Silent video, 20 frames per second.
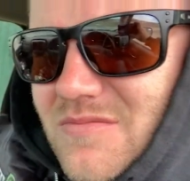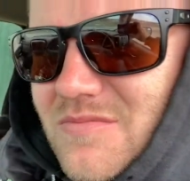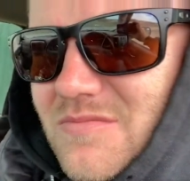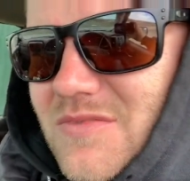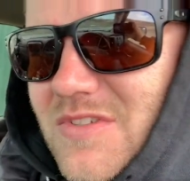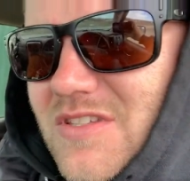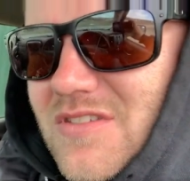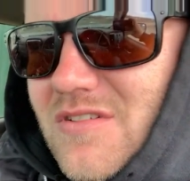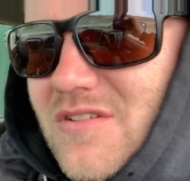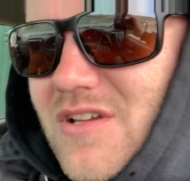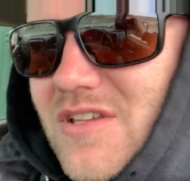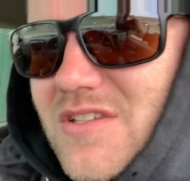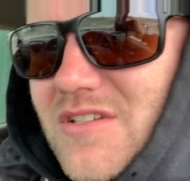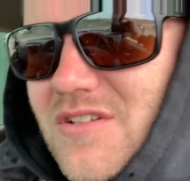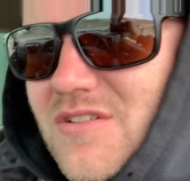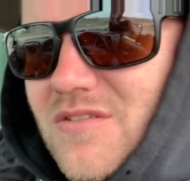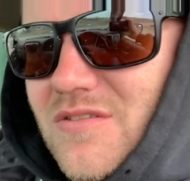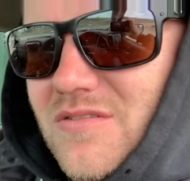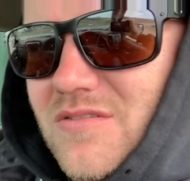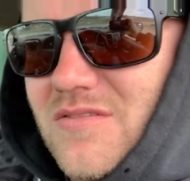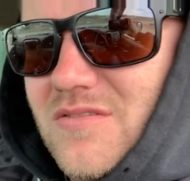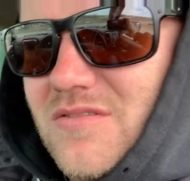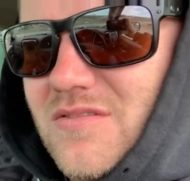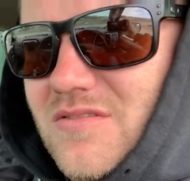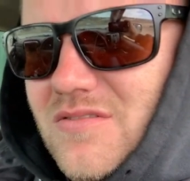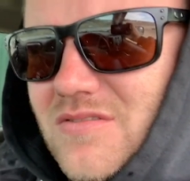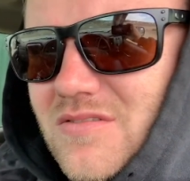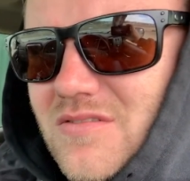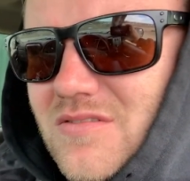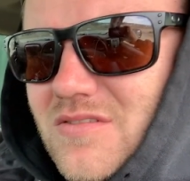That's all I had to do.
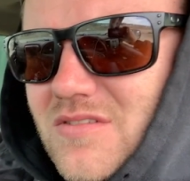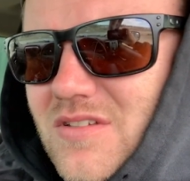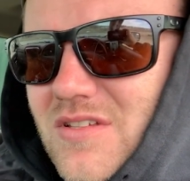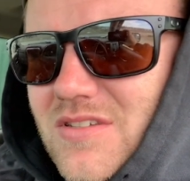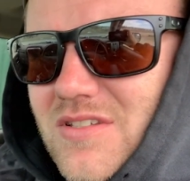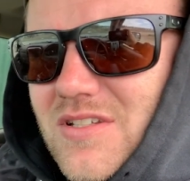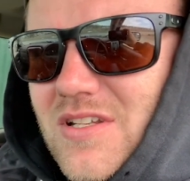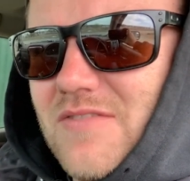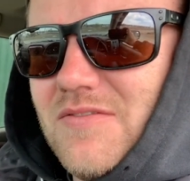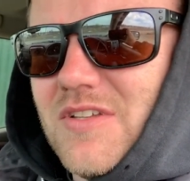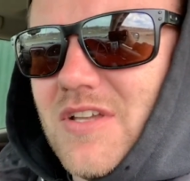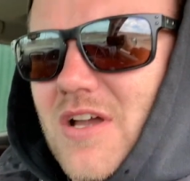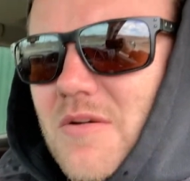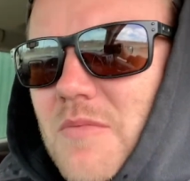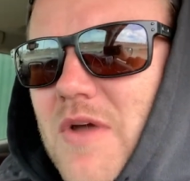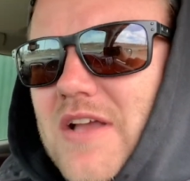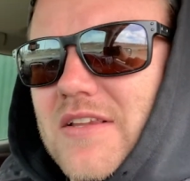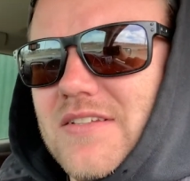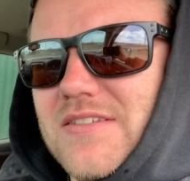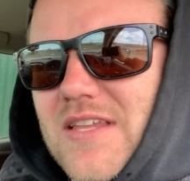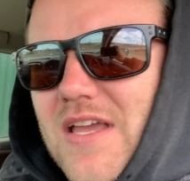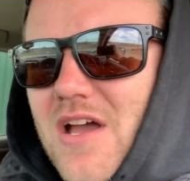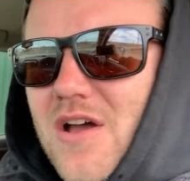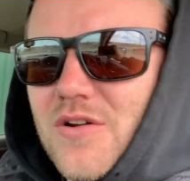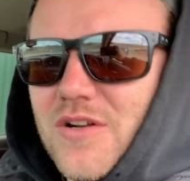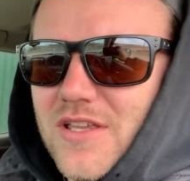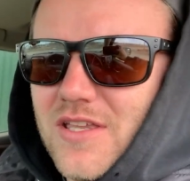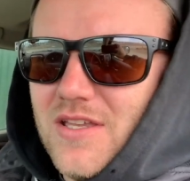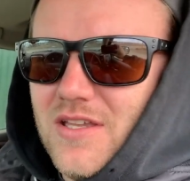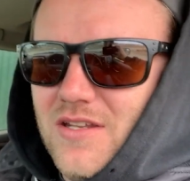Didn't have to come back to
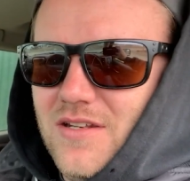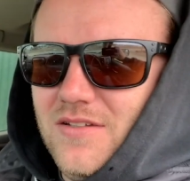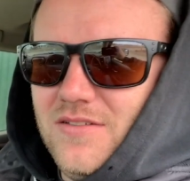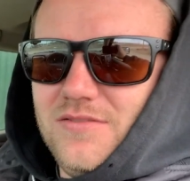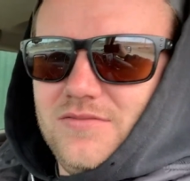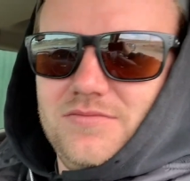town again.